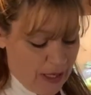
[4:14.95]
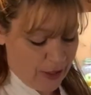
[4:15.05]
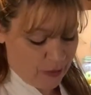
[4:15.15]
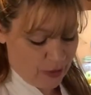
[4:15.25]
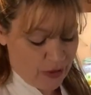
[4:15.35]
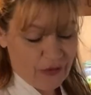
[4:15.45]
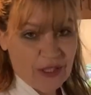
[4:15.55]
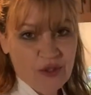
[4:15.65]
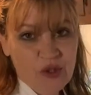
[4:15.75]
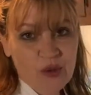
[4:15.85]
I don't know if
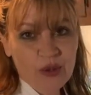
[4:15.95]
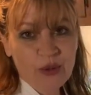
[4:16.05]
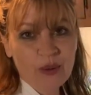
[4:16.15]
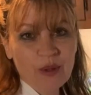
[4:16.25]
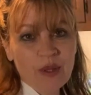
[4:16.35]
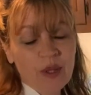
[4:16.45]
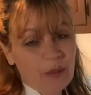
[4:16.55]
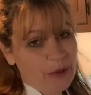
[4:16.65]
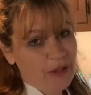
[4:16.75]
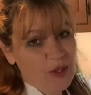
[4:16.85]
that's true,
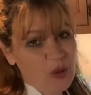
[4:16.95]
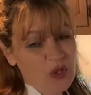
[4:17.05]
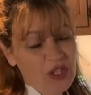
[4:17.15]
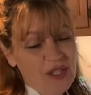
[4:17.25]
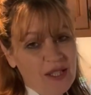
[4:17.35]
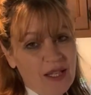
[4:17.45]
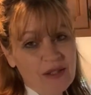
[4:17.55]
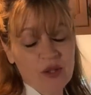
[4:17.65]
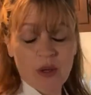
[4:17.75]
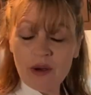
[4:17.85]
but that's what she
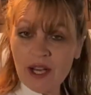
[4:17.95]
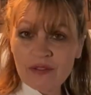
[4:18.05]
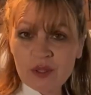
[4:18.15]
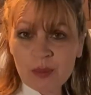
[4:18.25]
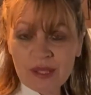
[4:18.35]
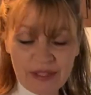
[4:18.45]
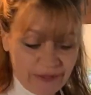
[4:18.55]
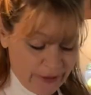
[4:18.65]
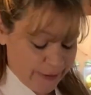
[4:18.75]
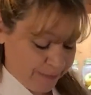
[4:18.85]
said, so I'll have to
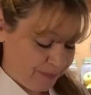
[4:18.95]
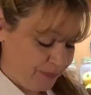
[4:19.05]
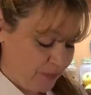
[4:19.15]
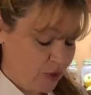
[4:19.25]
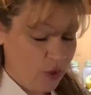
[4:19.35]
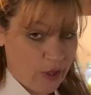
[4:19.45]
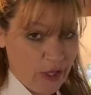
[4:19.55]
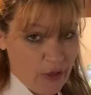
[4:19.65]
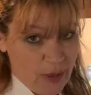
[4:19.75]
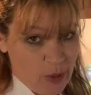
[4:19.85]
believe her. Sorry,
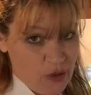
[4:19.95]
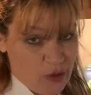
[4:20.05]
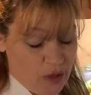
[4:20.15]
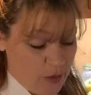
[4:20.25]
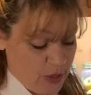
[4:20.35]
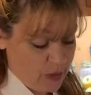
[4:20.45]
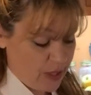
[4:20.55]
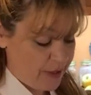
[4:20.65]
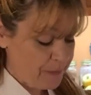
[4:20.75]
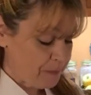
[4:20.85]
grandmas are always
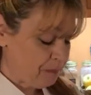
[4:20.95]
right.